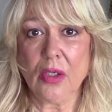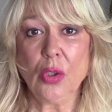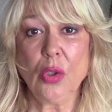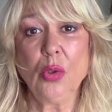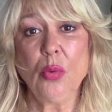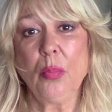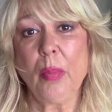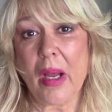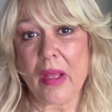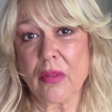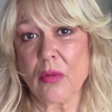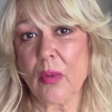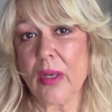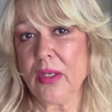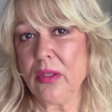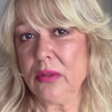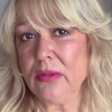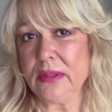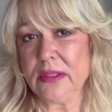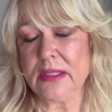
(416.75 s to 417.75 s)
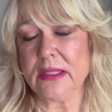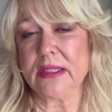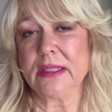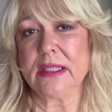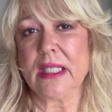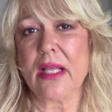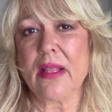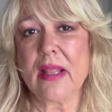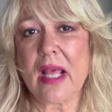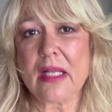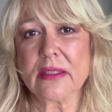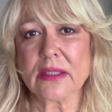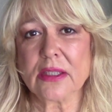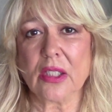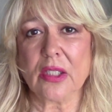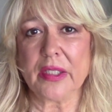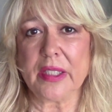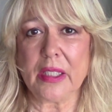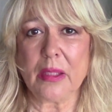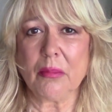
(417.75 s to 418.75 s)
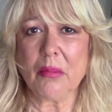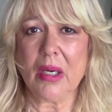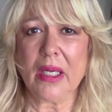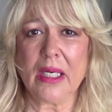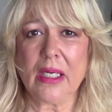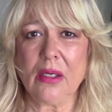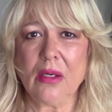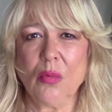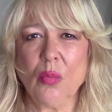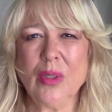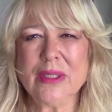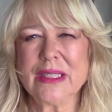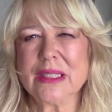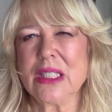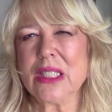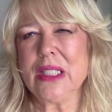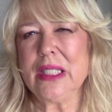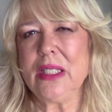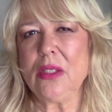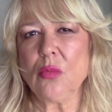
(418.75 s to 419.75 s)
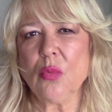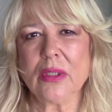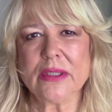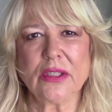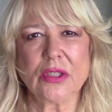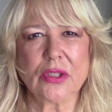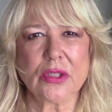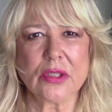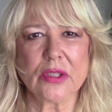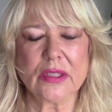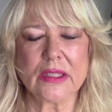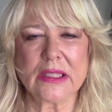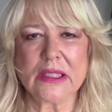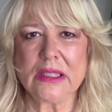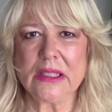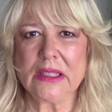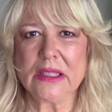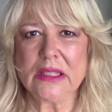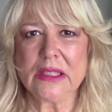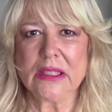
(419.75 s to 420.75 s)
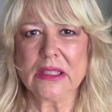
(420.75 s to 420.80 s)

Who, by the way, who's to say that's clean money? What's clean? What's dirty?